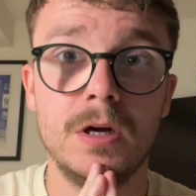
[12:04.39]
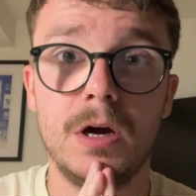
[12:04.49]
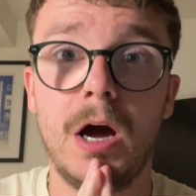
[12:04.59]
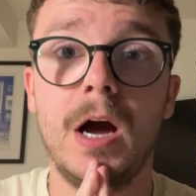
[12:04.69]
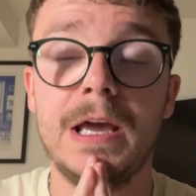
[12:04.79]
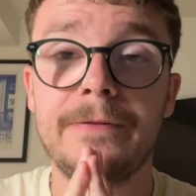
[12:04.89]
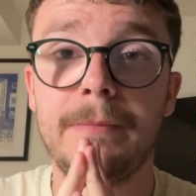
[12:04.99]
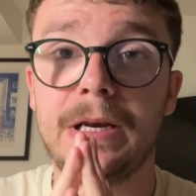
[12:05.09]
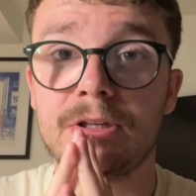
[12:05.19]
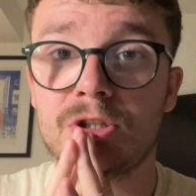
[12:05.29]
I've
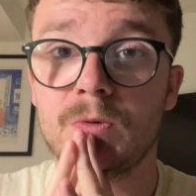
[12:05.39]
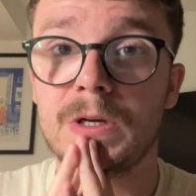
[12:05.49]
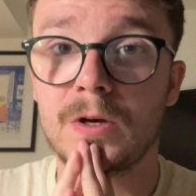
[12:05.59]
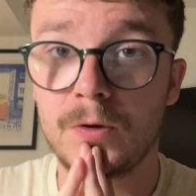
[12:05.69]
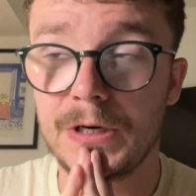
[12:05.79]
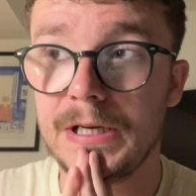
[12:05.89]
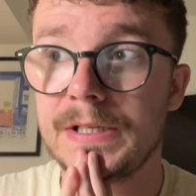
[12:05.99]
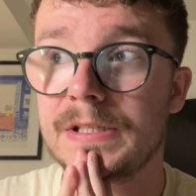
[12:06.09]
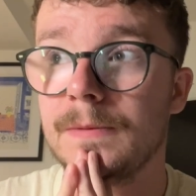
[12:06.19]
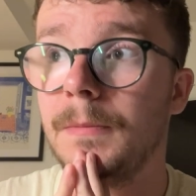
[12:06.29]
managed to
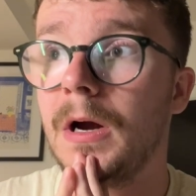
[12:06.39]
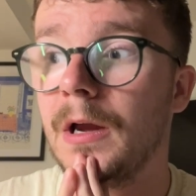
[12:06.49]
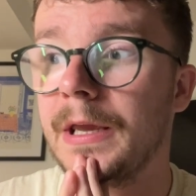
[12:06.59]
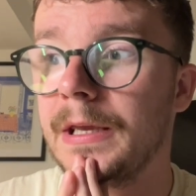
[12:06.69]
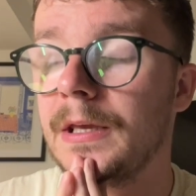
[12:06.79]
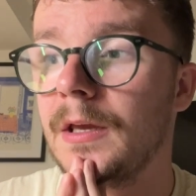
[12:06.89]
increase my